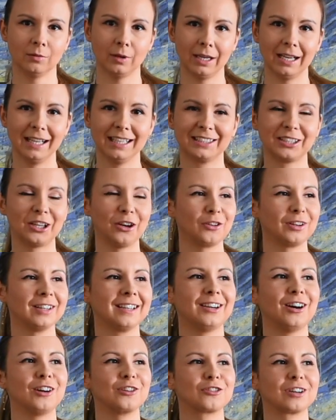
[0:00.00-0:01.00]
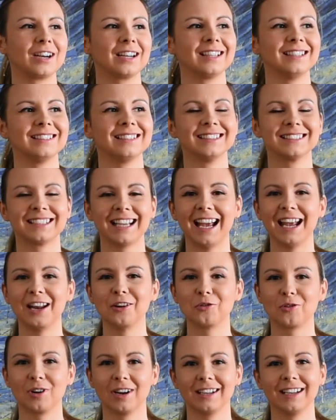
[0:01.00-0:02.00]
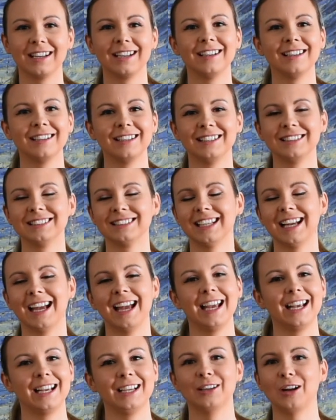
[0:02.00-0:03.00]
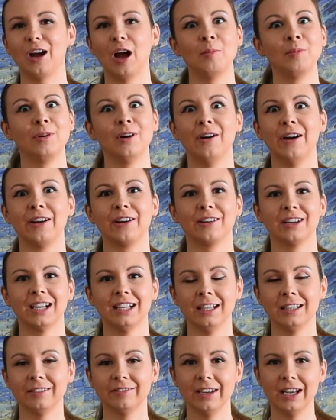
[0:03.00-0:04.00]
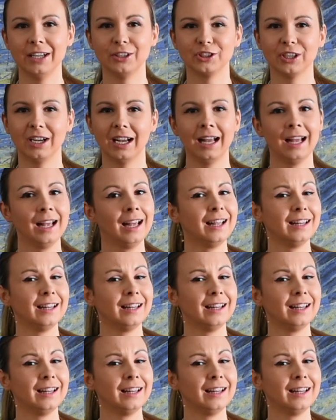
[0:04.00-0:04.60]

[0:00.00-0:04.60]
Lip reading: where he's got the contract in his hand running and saying, I'm going on an adventure.